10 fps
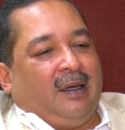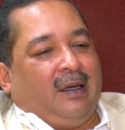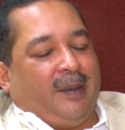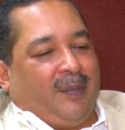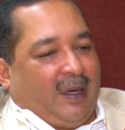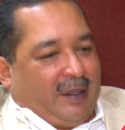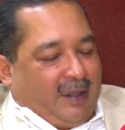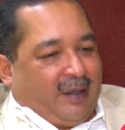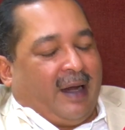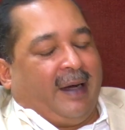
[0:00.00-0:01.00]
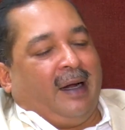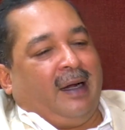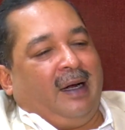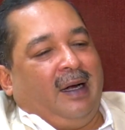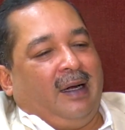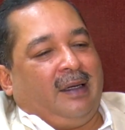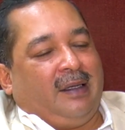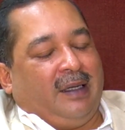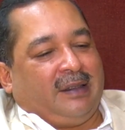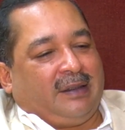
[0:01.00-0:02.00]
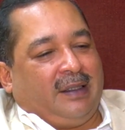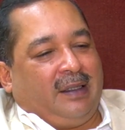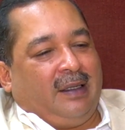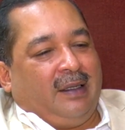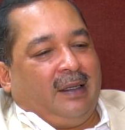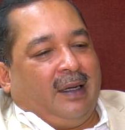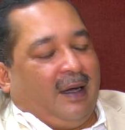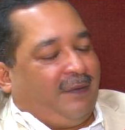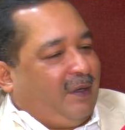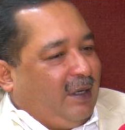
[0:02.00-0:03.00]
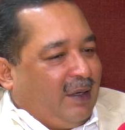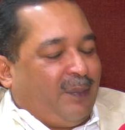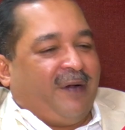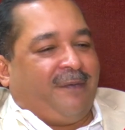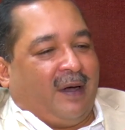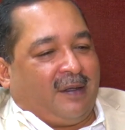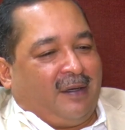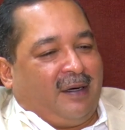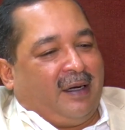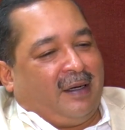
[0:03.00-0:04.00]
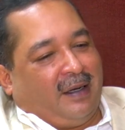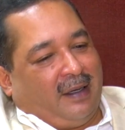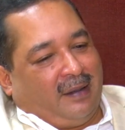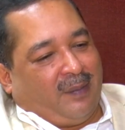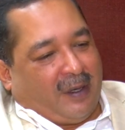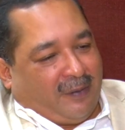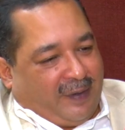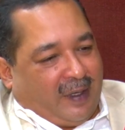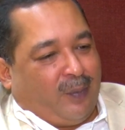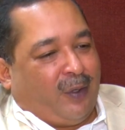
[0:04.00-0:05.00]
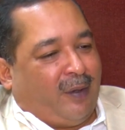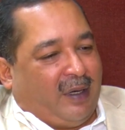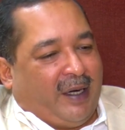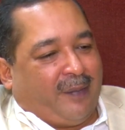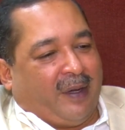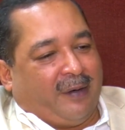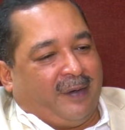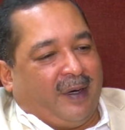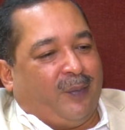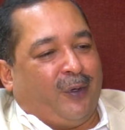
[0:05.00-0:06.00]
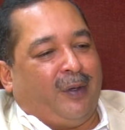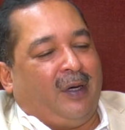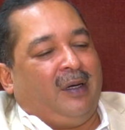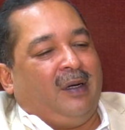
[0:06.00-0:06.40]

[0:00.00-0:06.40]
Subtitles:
He planted Raidang Tea Estate. After that, my father, and then Manoviram Baruva, late Manoviram Baruva.